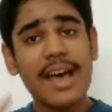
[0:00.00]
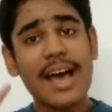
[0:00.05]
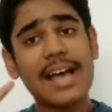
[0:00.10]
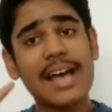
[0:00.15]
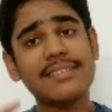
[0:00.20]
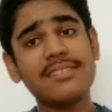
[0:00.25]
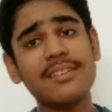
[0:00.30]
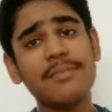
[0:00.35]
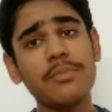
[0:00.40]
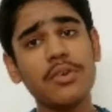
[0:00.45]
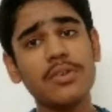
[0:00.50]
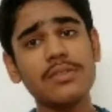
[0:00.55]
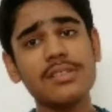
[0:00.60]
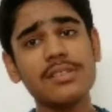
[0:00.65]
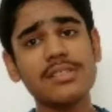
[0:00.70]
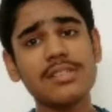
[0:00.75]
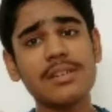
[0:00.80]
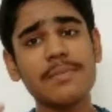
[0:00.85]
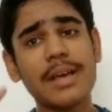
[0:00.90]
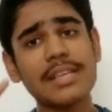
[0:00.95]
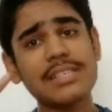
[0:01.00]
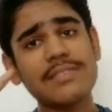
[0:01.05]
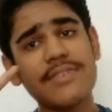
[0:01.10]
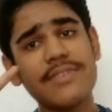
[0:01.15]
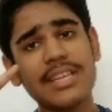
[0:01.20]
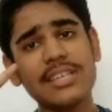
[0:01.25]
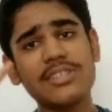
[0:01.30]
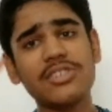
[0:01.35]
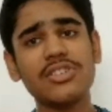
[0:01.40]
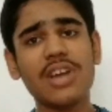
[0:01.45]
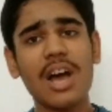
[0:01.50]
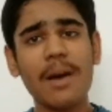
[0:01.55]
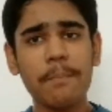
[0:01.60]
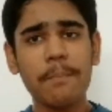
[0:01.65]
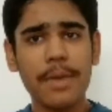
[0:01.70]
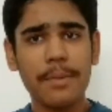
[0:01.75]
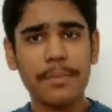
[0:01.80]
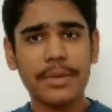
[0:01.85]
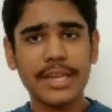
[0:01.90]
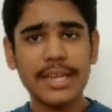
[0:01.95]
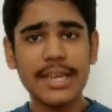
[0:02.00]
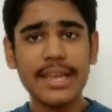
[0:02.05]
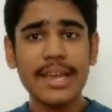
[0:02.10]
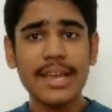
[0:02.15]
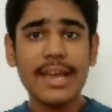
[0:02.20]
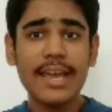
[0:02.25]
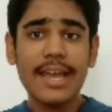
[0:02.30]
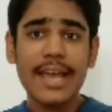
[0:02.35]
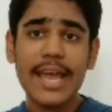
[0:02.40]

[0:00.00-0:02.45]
as the immune system has a very sharp memory,